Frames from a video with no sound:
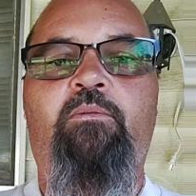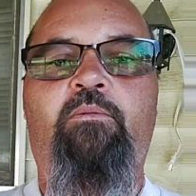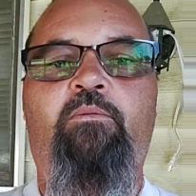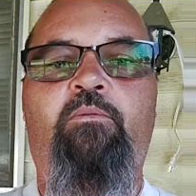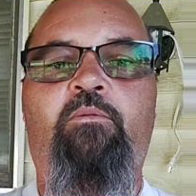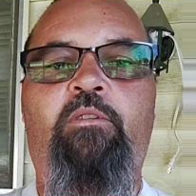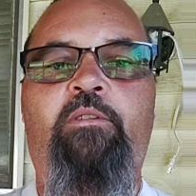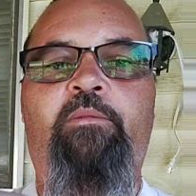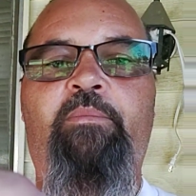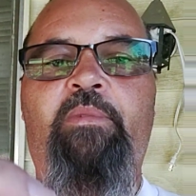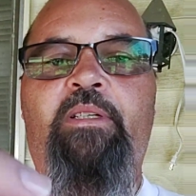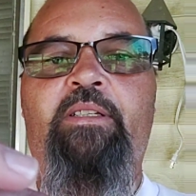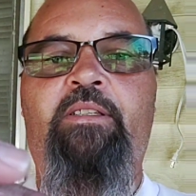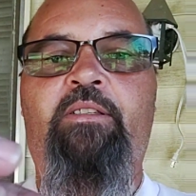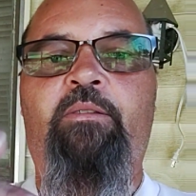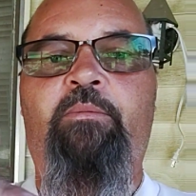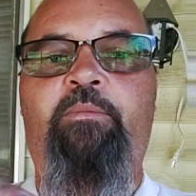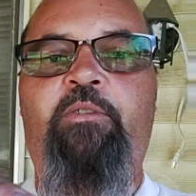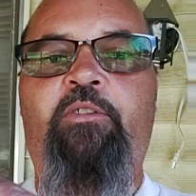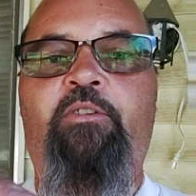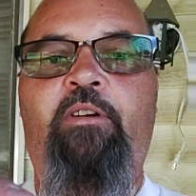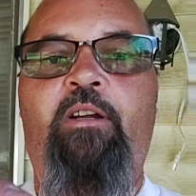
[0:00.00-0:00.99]
one of my
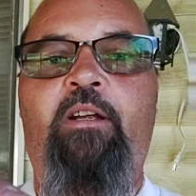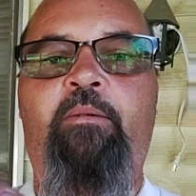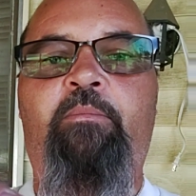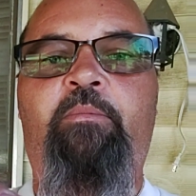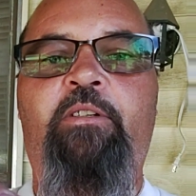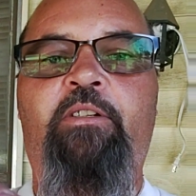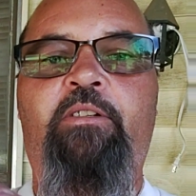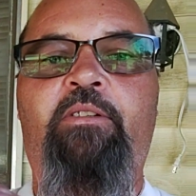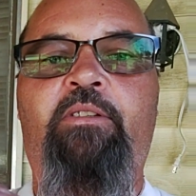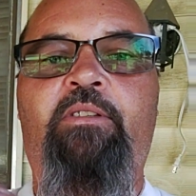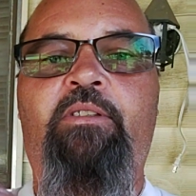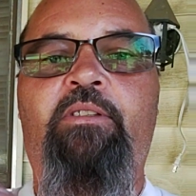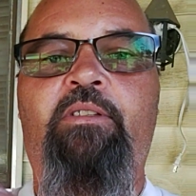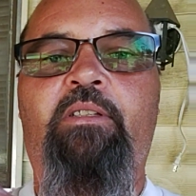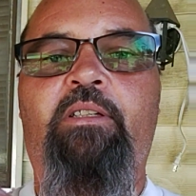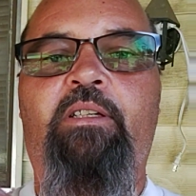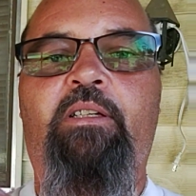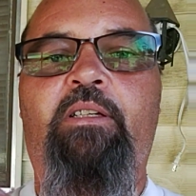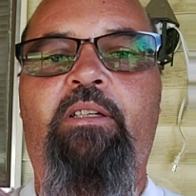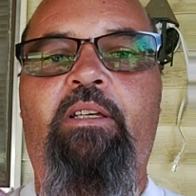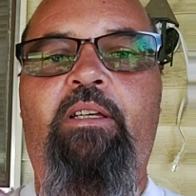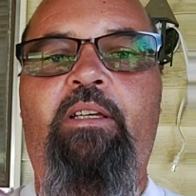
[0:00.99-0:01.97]
subscribers,
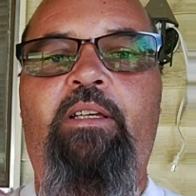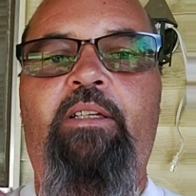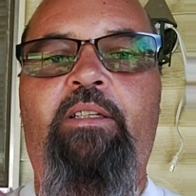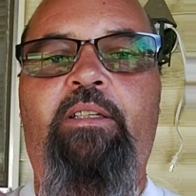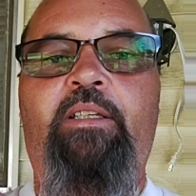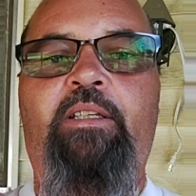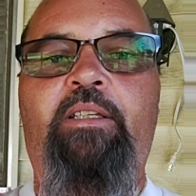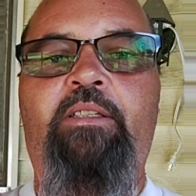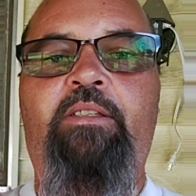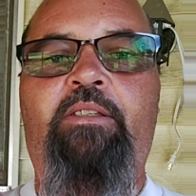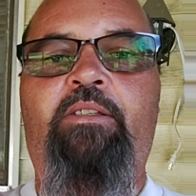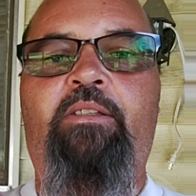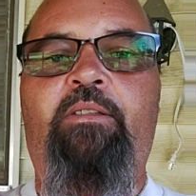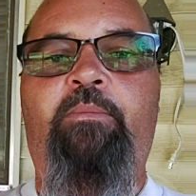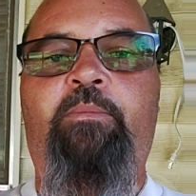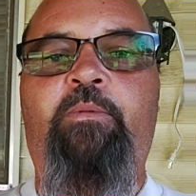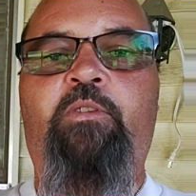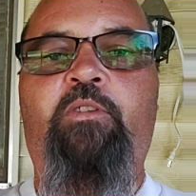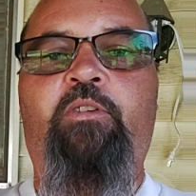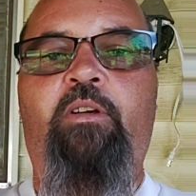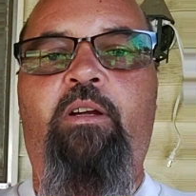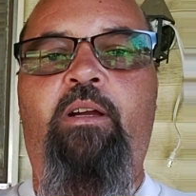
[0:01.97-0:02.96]
and he's
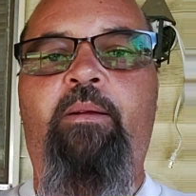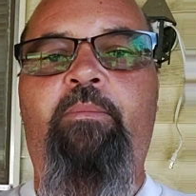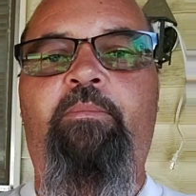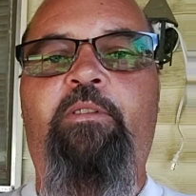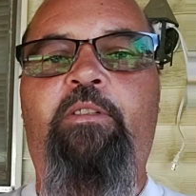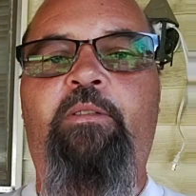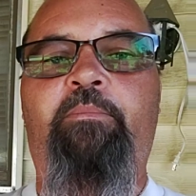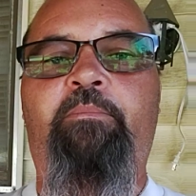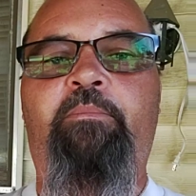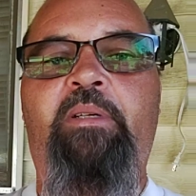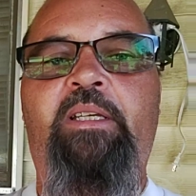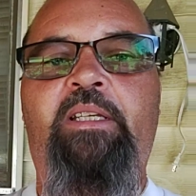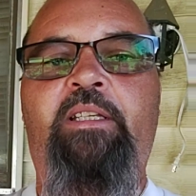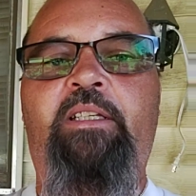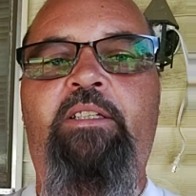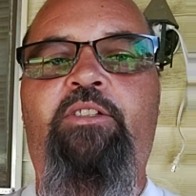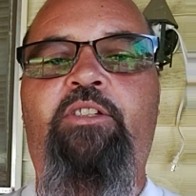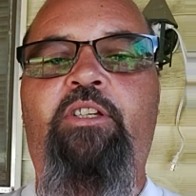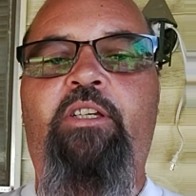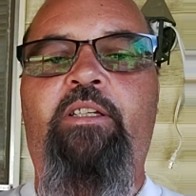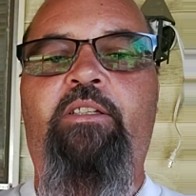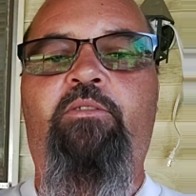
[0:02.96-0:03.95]
subscribed to many
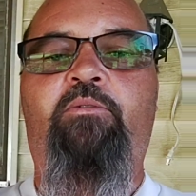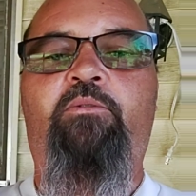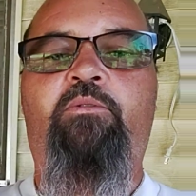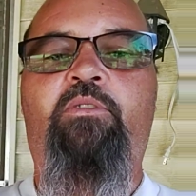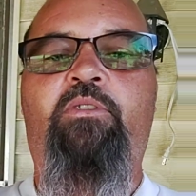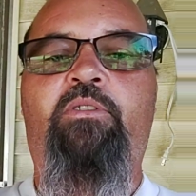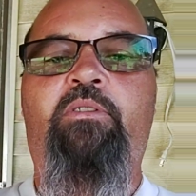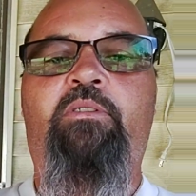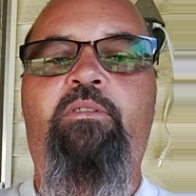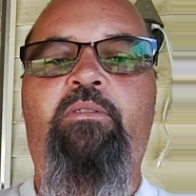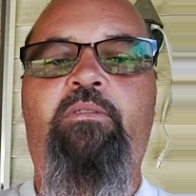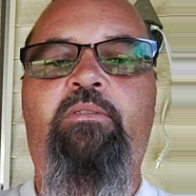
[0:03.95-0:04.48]
channels.